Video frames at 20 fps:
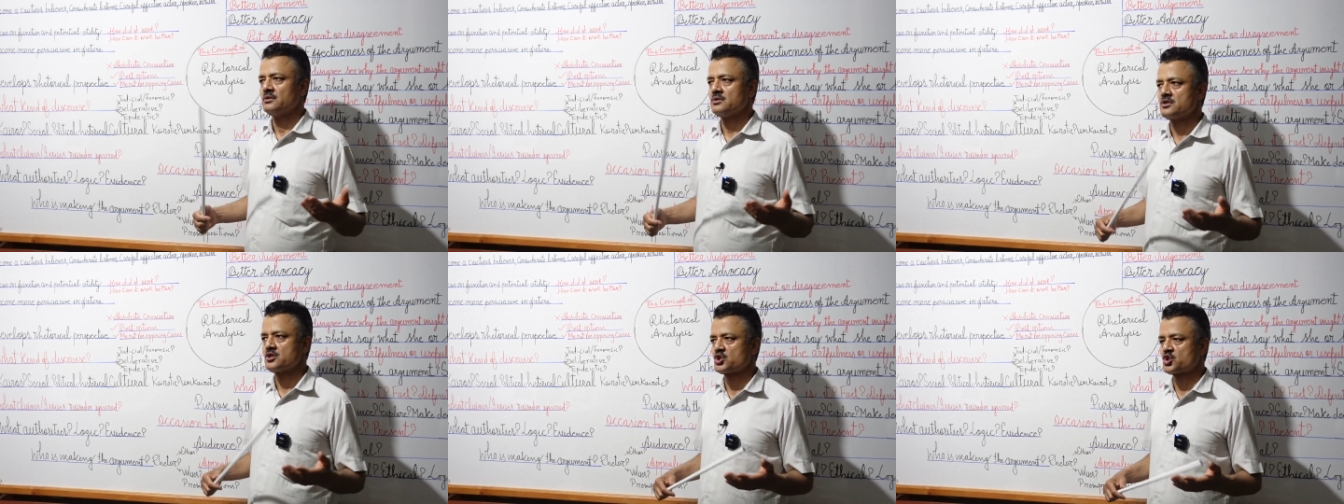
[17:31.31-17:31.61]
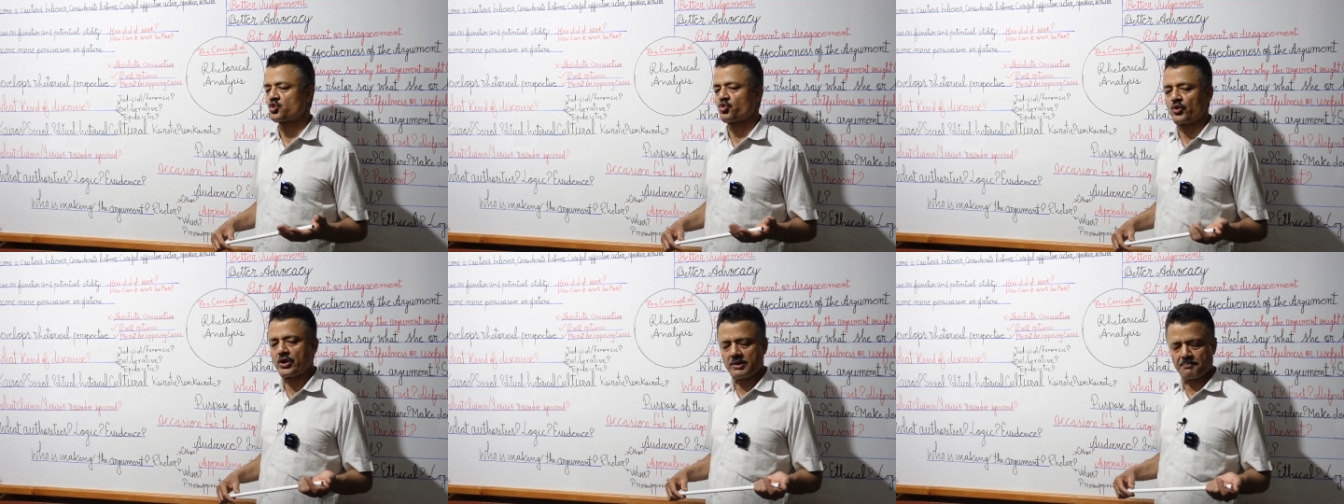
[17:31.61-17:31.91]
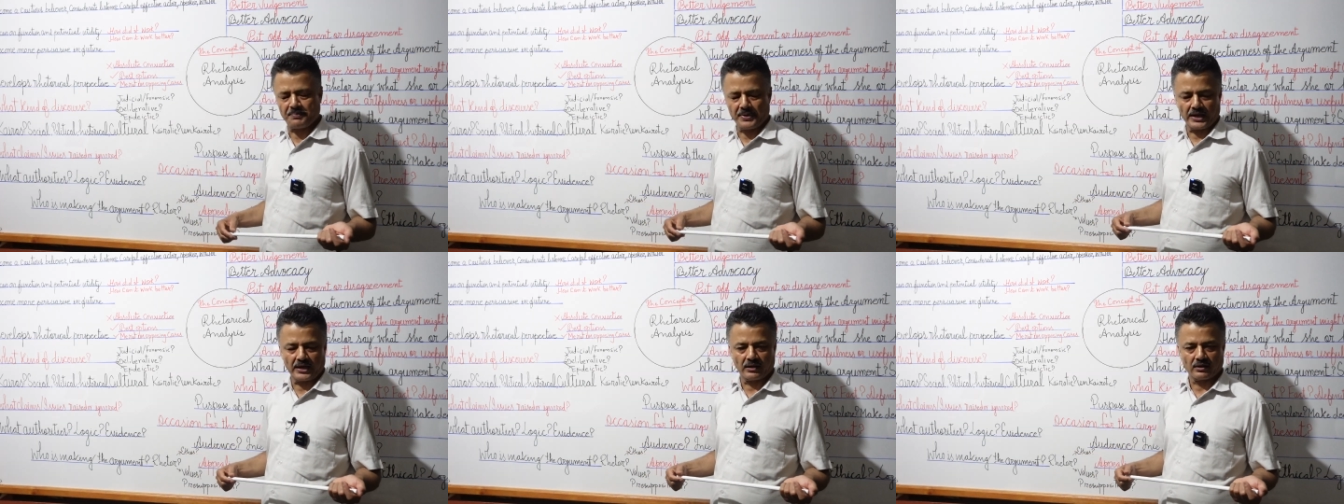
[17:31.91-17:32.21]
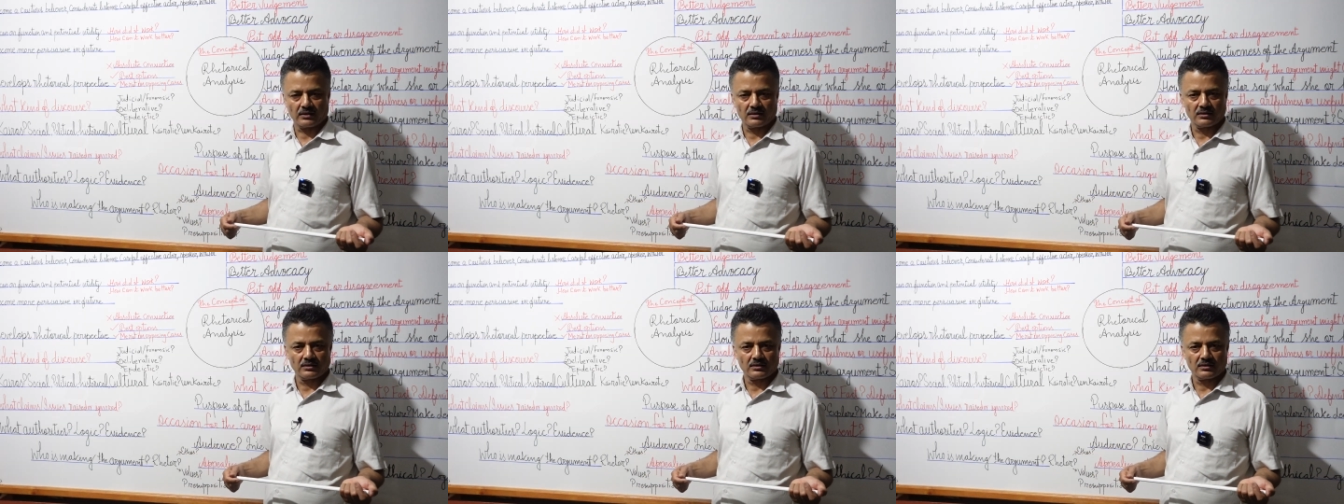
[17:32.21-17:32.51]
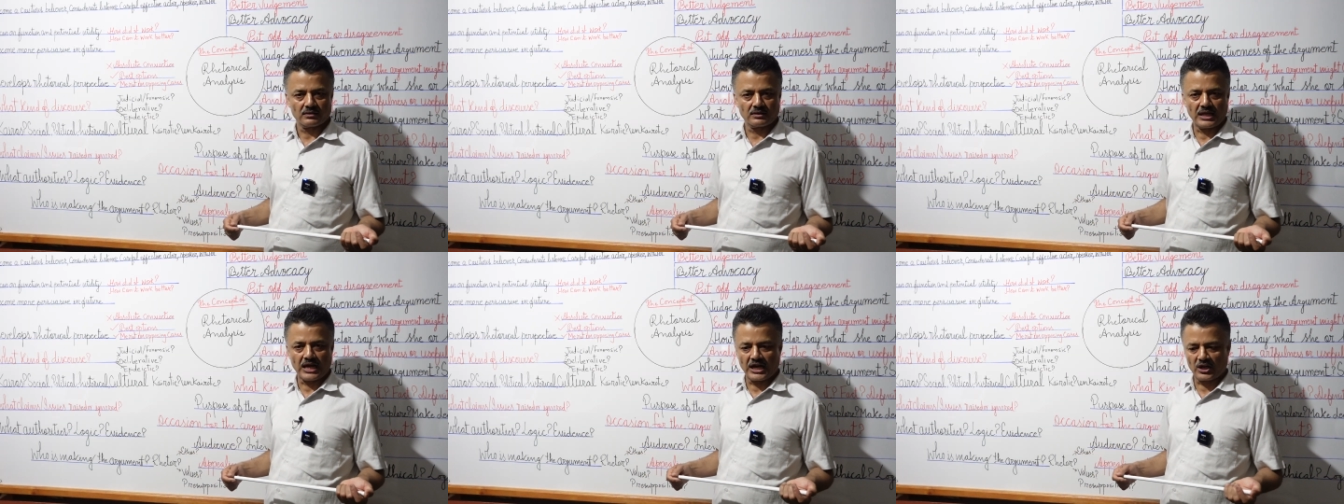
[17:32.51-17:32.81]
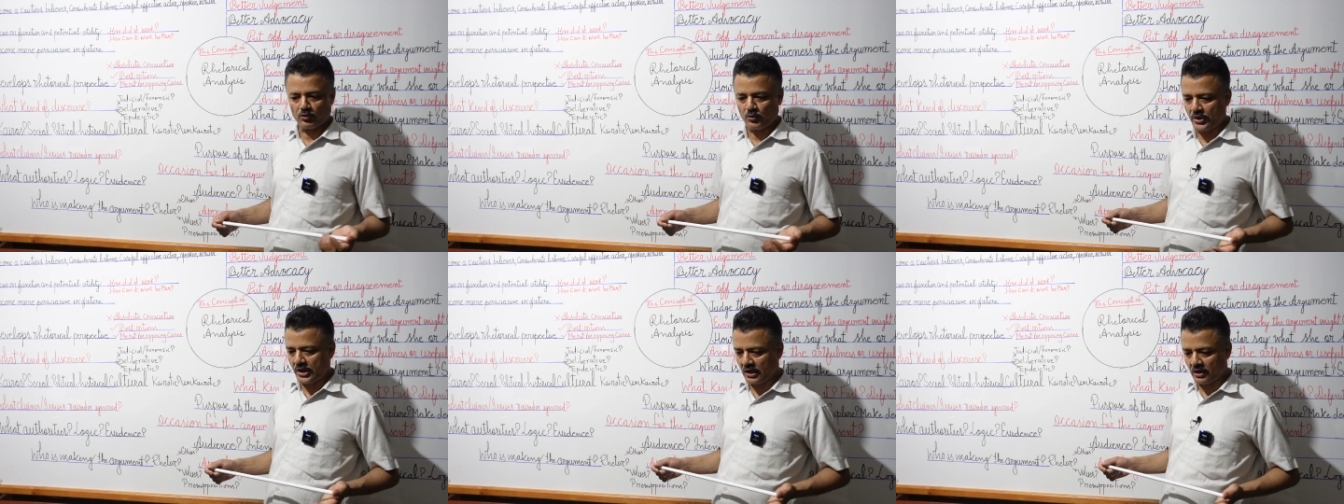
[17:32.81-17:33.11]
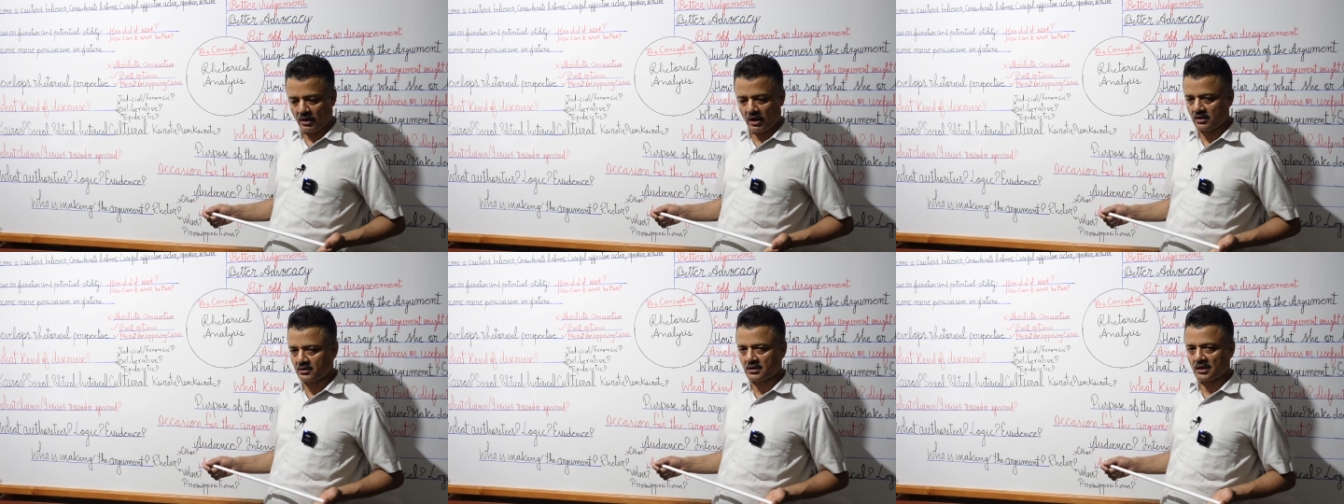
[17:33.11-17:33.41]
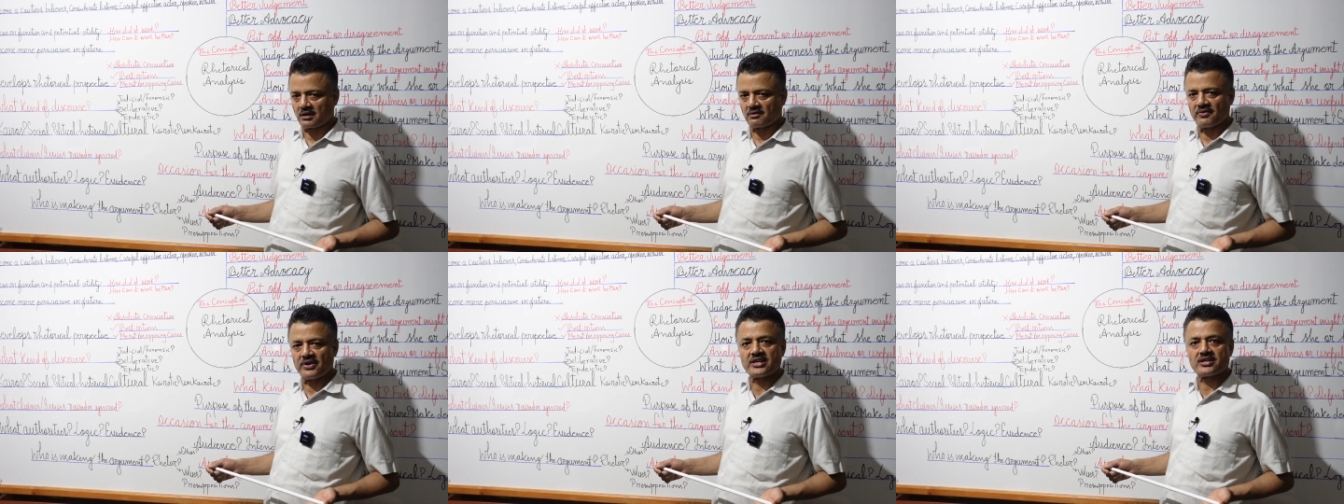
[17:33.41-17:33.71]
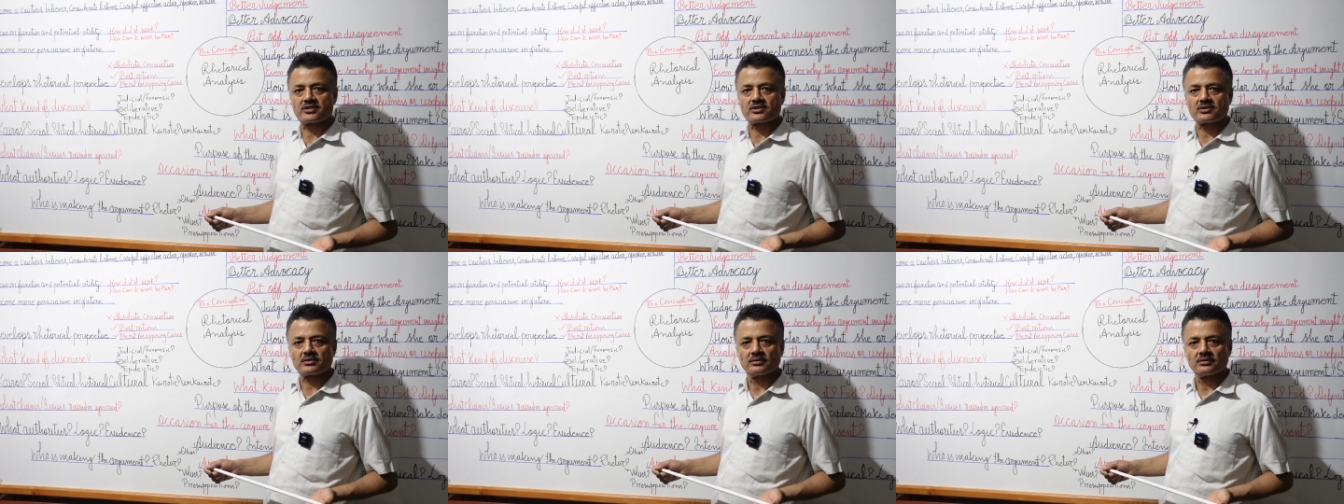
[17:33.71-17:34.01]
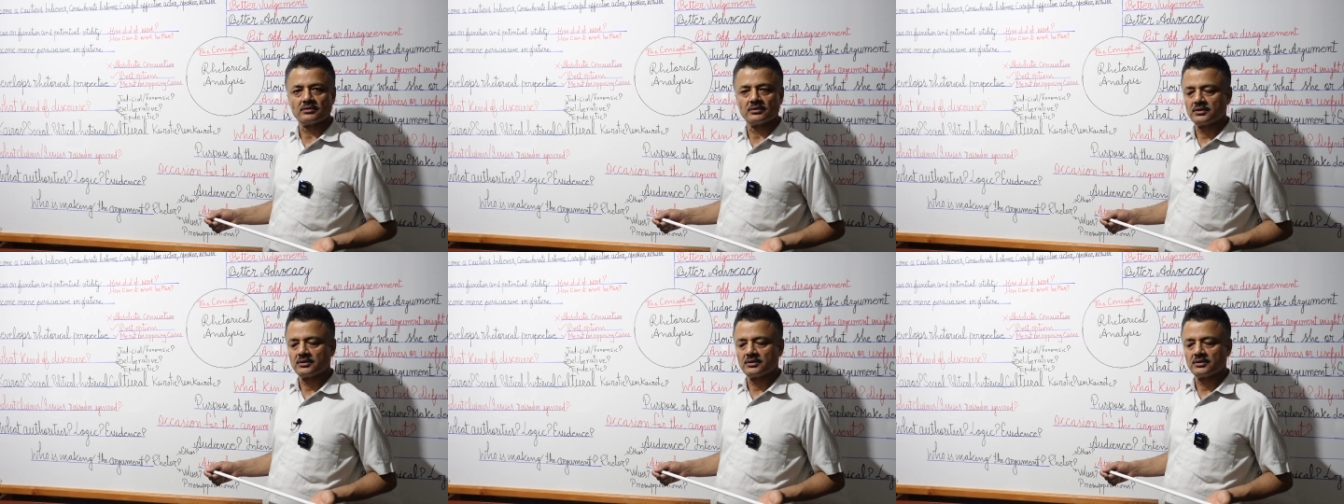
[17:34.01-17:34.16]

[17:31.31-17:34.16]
sweeping that we are not convinced?